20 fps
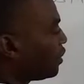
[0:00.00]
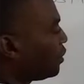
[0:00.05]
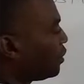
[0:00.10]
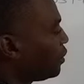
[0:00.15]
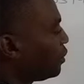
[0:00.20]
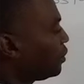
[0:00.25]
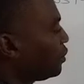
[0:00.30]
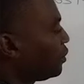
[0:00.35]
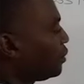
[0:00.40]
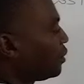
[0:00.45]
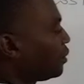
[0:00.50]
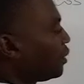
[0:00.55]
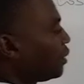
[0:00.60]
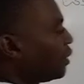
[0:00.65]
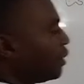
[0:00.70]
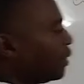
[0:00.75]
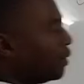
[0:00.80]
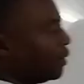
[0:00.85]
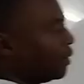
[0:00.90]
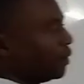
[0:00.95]
2,
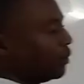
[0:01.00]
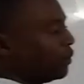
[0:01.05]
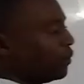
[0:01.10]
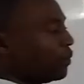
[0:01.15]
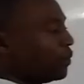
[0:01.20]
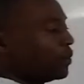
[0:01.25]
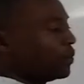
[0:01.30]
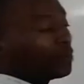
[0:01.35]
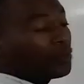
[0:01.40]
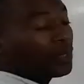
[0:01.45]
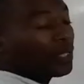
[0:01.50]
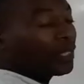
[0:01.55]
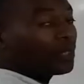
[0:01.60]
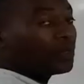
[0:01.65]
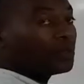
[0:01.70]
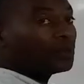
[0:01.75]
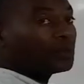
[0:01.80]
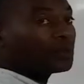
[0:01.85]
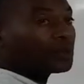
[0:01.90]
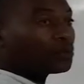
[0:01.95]
or you
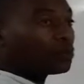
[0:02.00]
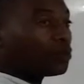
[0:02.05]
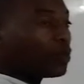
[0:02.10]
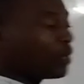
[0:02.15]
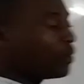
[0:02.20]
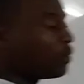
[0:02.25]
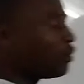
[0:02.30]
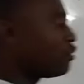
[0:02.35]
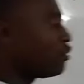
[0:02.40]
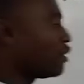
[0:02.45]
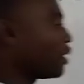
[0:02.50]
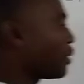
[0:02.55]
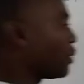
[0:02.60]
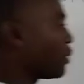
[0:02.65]
can use 1 over